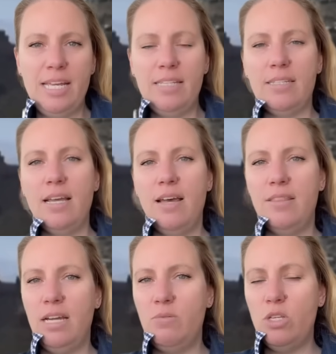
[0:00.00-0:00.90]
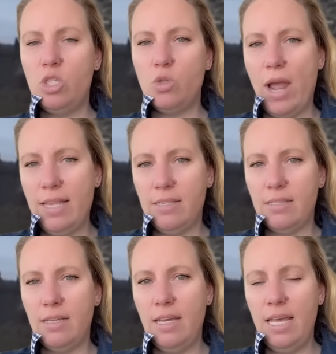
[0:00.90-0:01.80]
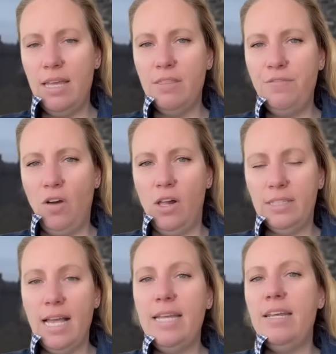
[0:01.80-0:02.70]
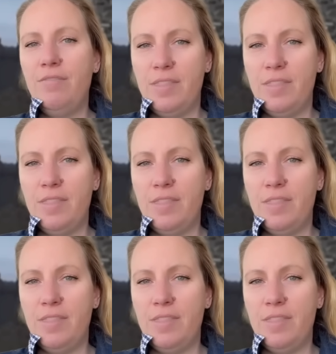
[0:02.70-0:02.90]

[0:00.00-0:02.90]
is there was stress in the fault line, if